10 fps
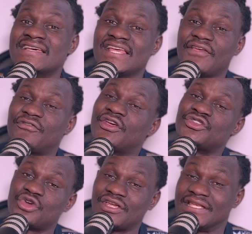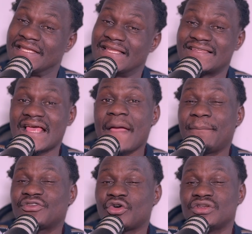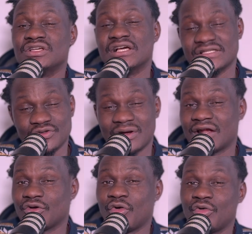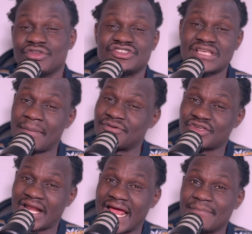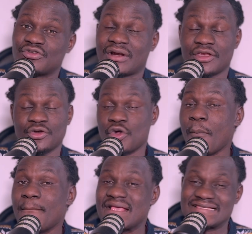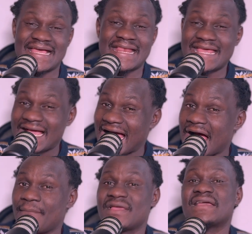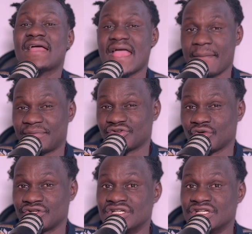if you enjoyed this episode, you can always subscribe so that you don't miss any coming episode.